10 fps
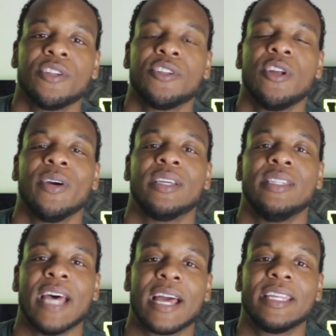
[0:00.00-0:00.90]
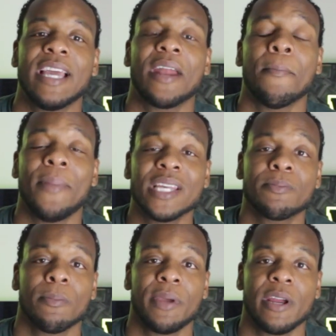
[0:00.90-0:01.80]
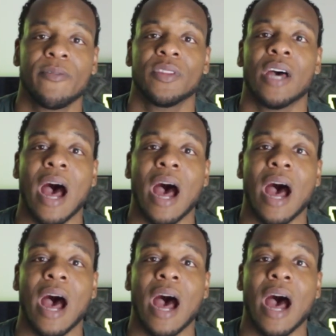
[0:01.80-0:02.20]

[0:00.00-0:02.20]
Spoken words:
you'll know exactly how to best prepare for the